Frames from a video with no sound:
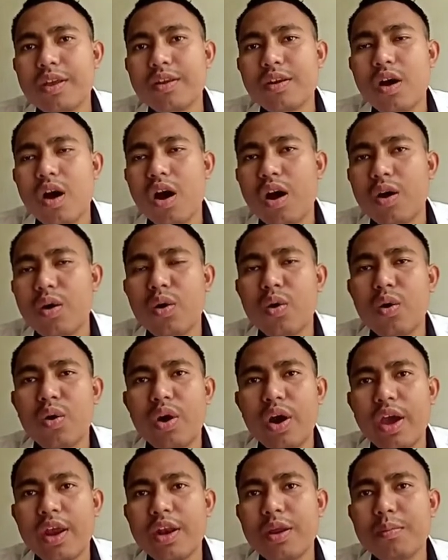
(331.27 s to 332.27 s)
are or
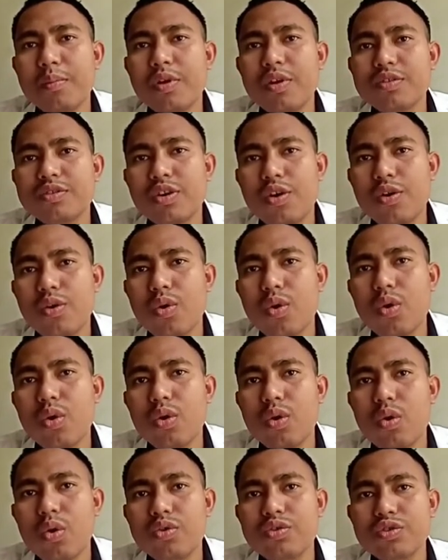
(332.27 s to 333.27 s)
animals are
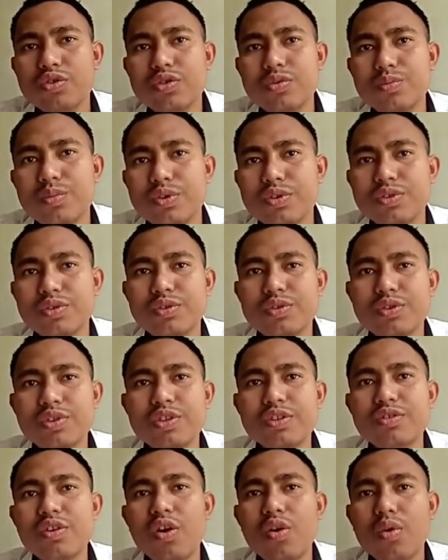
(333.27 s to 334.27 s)
called consumers.
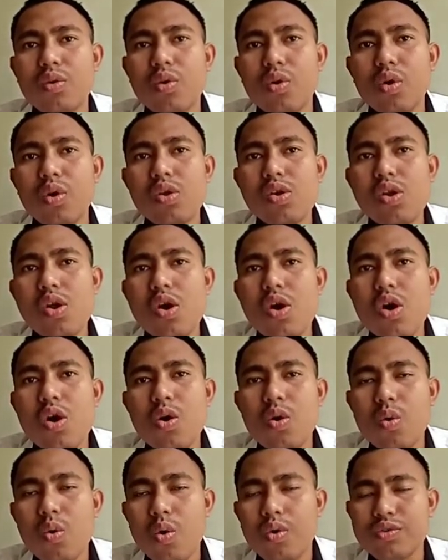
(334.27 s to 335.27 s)
These are called
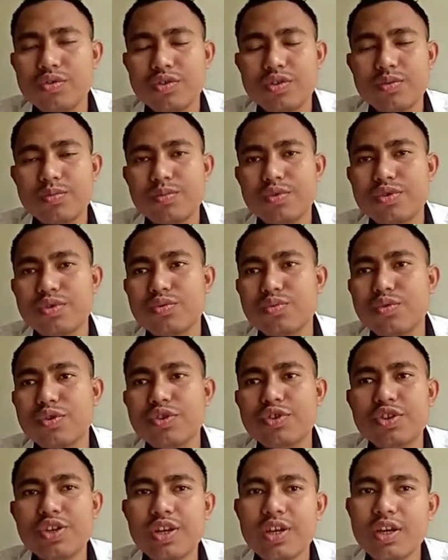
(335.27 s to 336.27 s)
consumers
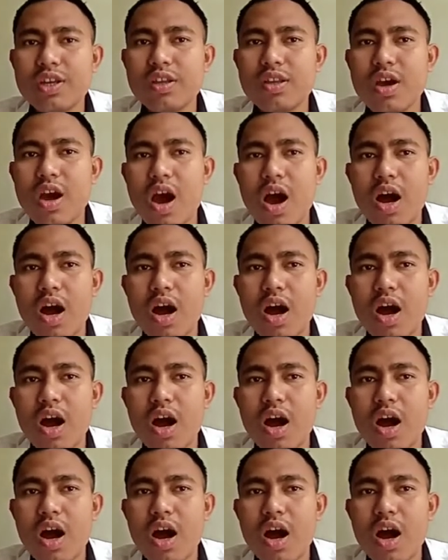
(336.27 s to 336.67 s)
which eat